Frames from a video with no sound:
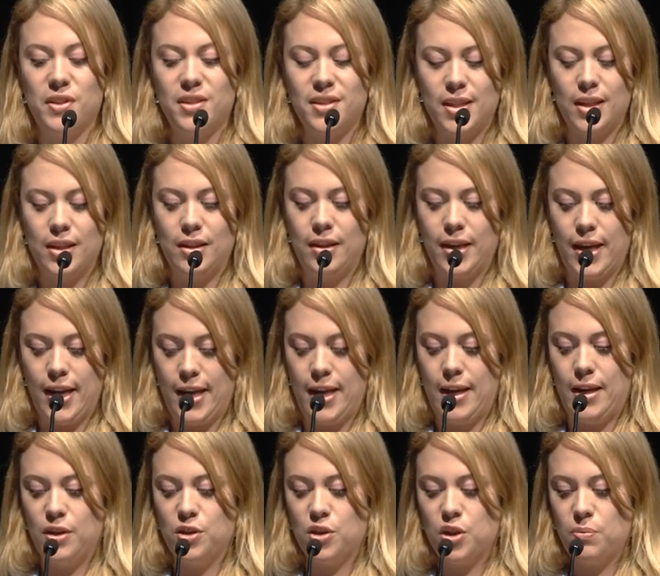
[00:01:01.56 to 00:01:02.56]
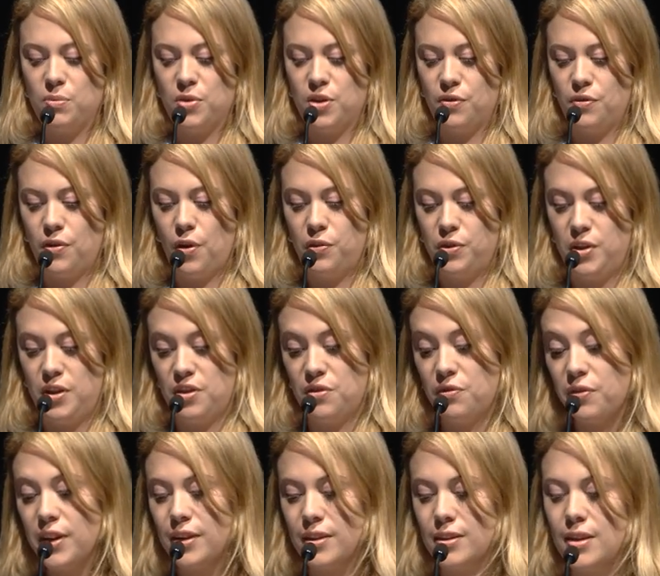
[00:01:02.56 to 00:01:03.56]
still in terms of
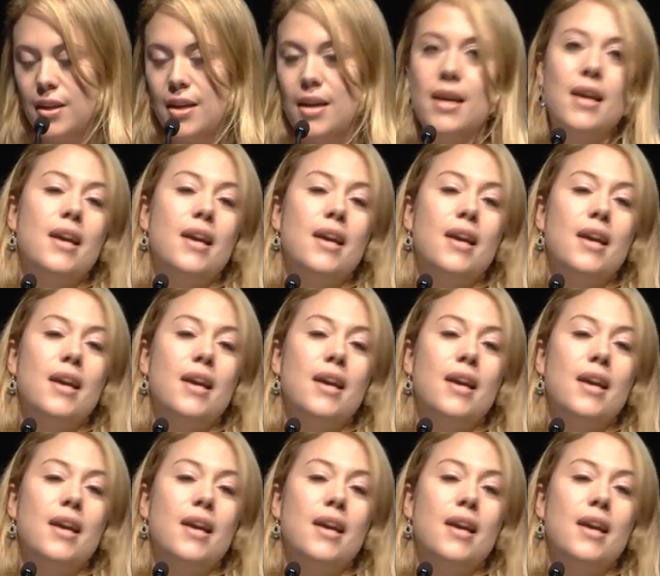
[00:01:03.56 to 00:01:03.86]
this field.